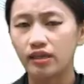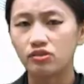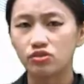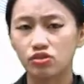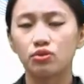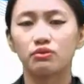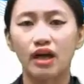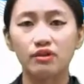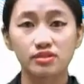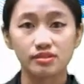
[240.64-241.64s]
in
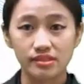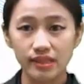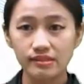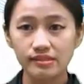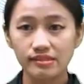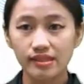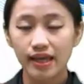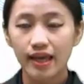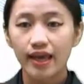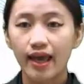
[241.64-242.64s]
2006,
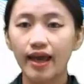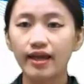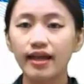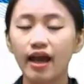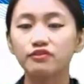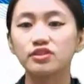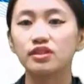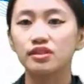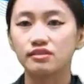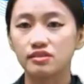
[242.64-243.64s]
and after
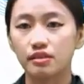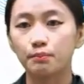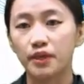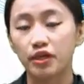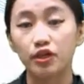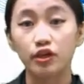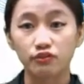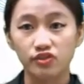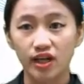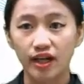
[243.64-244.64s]
a certain period
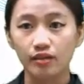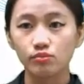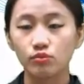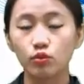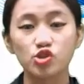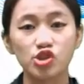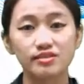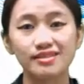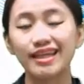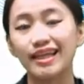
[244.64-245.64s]
of time, which
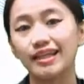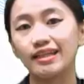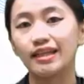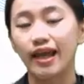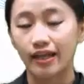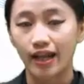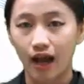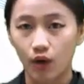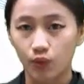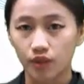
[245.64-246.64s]
is in an
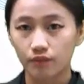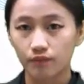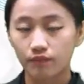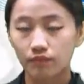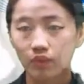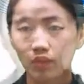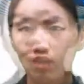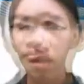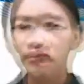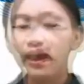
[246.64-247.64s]
hour.
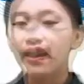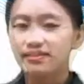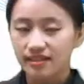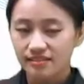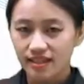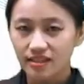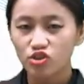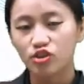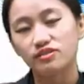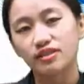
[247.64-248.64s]
As I said
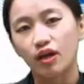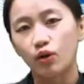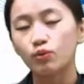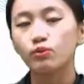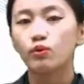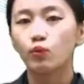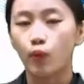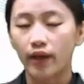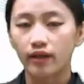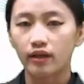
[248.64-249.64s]
just now,
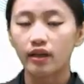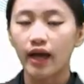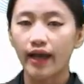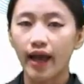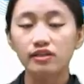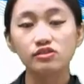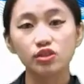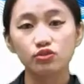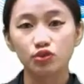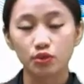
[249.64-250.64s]
when I ask
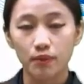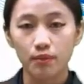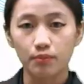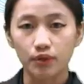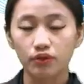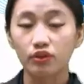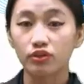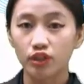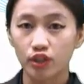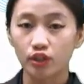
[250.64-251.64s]
you to remember the
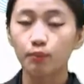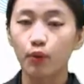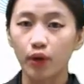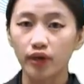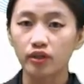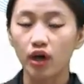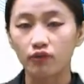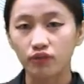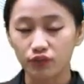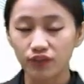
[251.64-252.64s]
third point
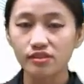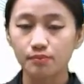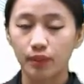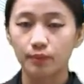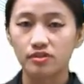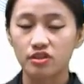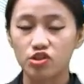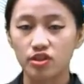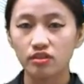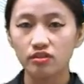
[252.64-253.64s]
of the first
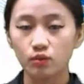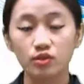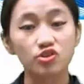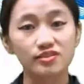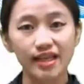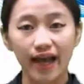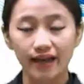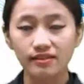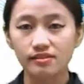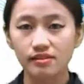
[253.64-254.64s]
preposition, which is
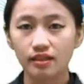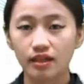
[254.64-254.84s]
at,